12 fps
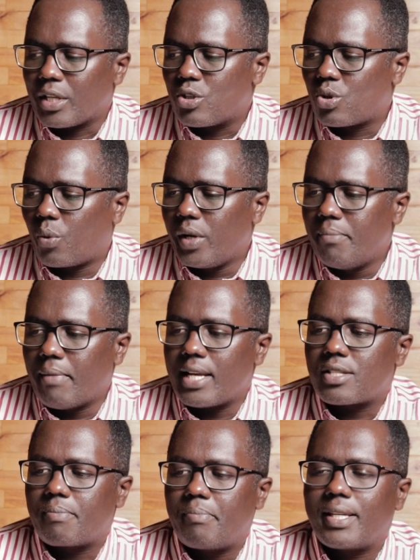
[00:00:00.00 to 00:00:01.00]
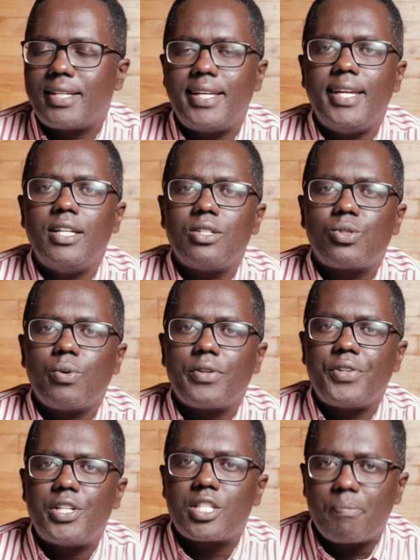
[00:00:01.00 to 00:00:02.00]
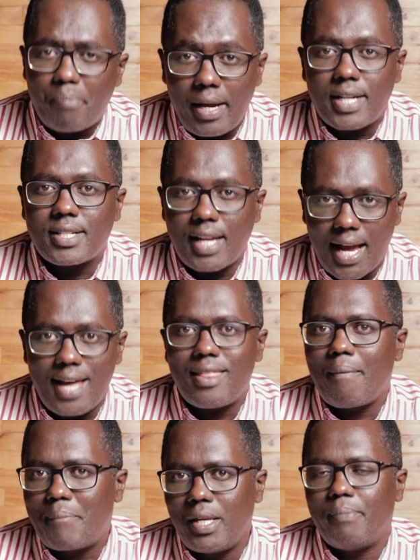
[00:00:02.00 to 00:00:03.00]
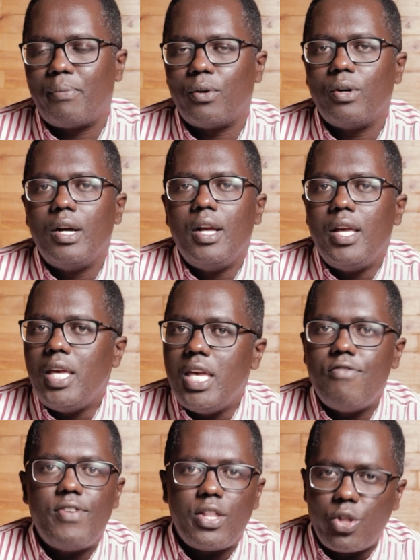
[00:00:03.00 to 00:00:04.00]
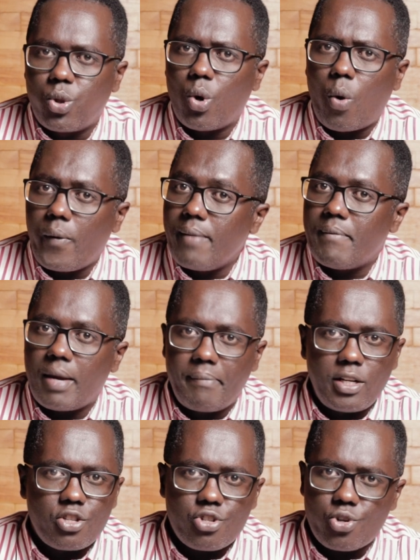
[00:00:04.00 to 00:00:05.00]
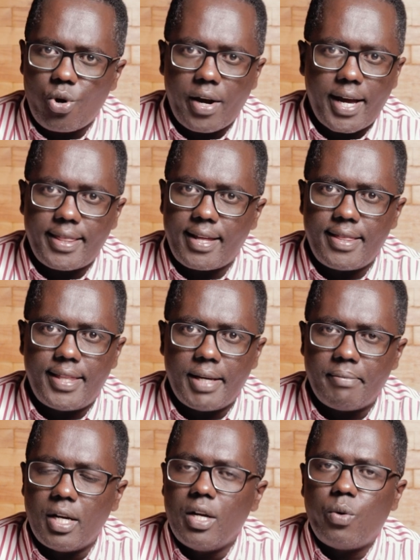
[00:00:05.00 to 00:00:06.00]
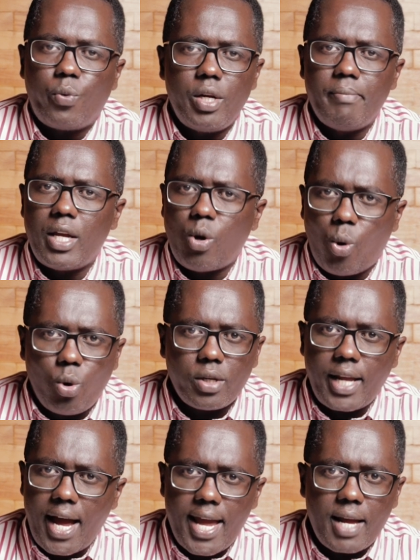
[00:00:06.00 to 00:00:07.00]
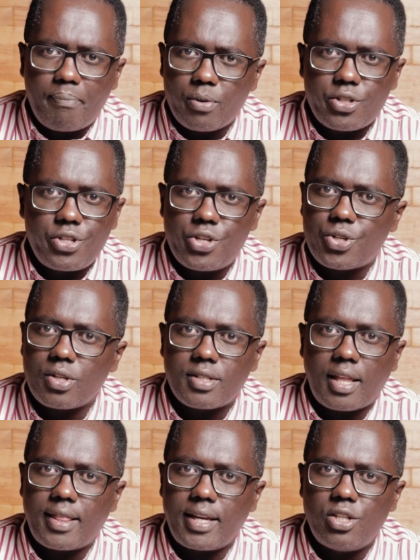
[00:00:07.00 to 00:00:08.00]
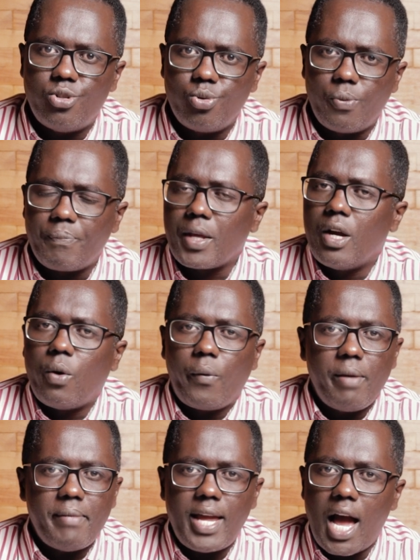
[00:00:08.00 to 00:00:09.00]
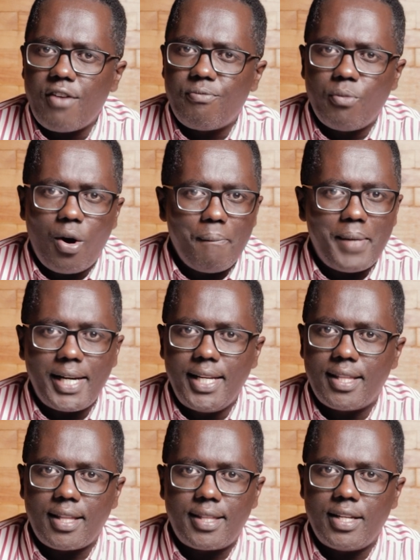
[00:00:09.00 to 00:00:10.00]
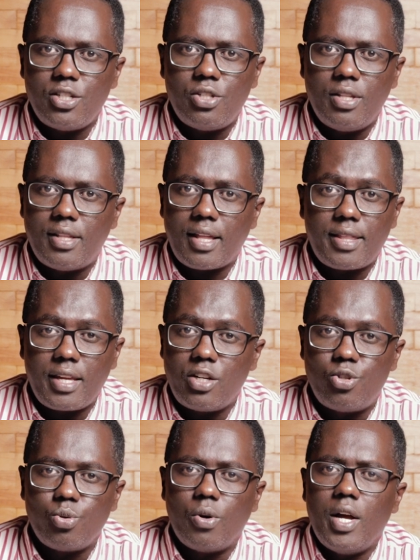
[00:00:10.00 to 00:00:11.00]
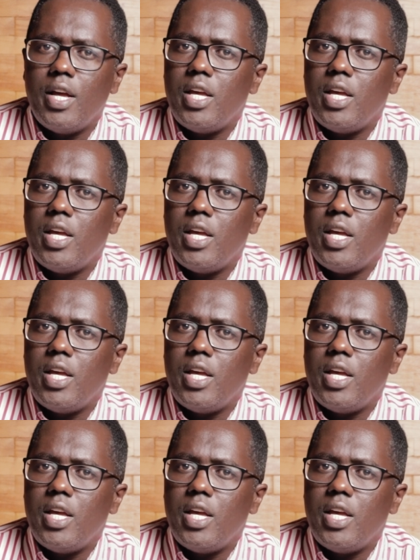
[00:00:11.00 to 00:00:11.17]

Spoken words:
So we must begin to respect other people, even though we may be stronger than them. We may hold higher positions than they do. We may have more money than they do.